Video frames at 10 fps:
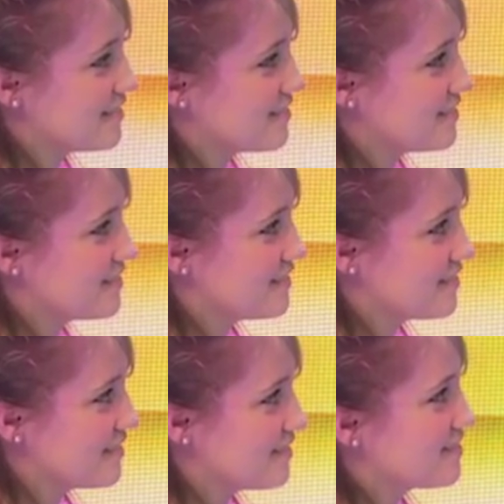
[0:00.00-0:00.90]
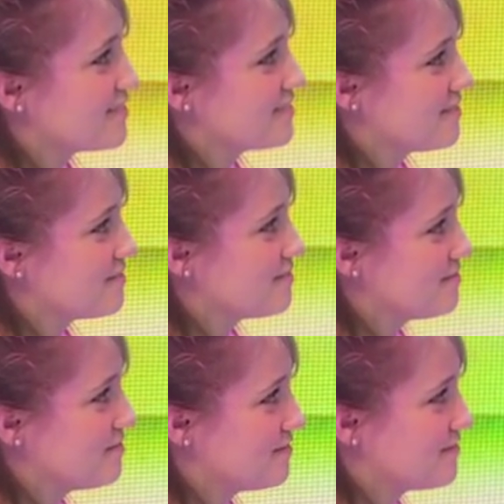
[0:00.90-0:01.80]

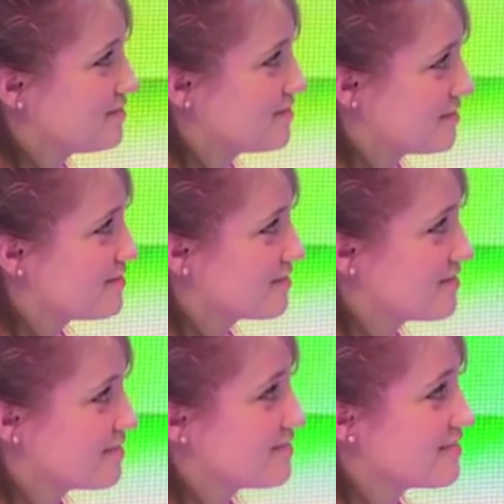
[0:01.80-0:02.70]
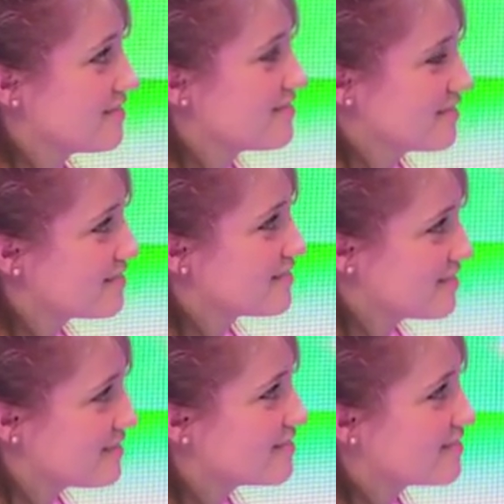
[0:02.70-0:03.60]

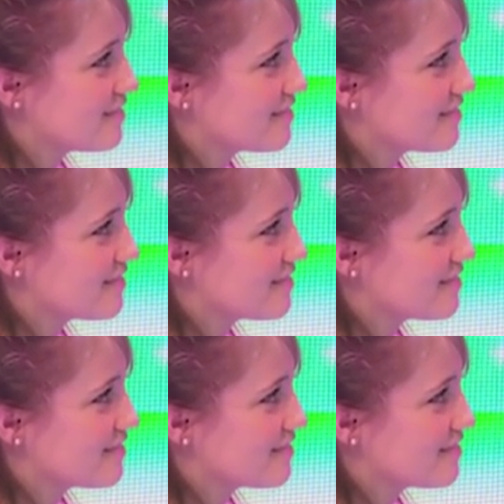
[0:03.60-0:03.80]
(silent)